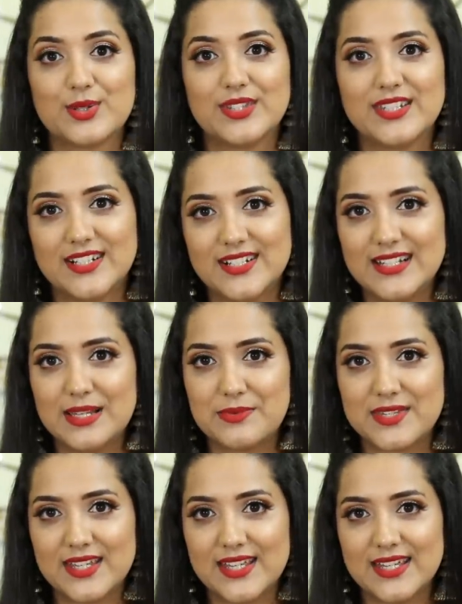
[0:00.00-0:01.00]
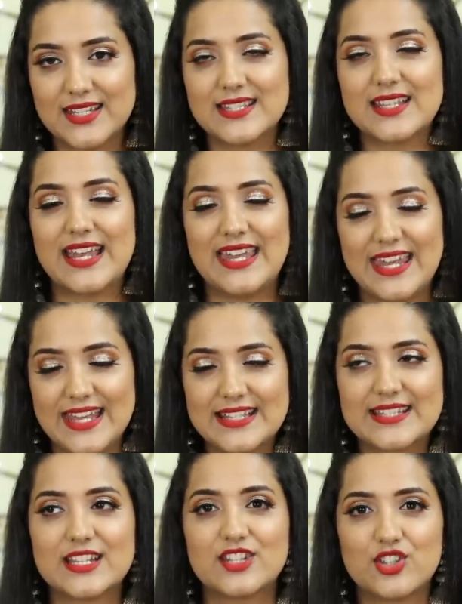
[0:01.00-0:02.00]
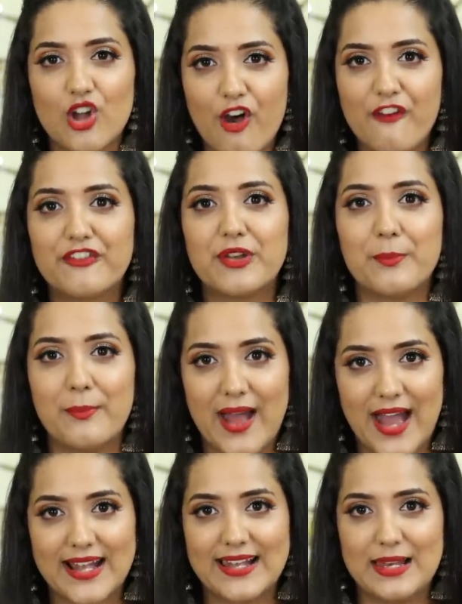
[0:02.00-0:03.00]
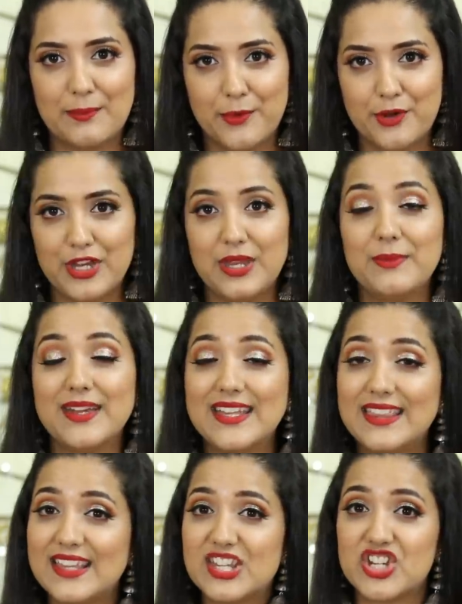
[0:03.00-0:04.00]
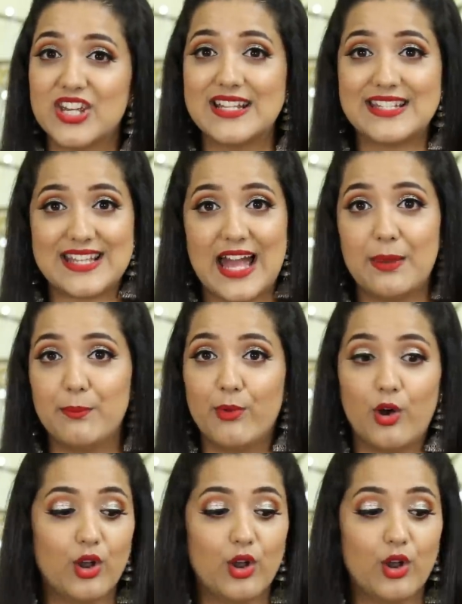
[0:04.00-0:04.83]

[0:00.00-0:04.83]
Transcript: So the third lipstick is NYX Soft Matte Lip Cream in the shade San